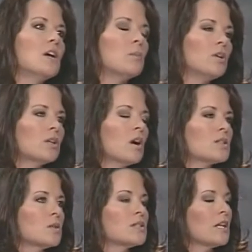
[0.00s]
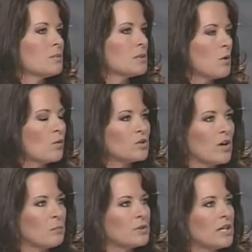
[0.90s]
But you can also set up some
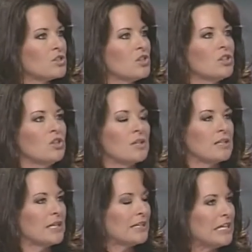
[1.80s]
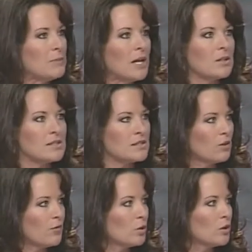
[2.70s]
overdraft protection. You can get email and
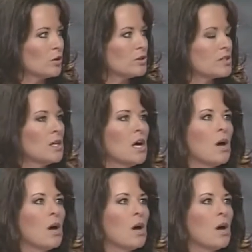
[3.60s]
cell phone alerts.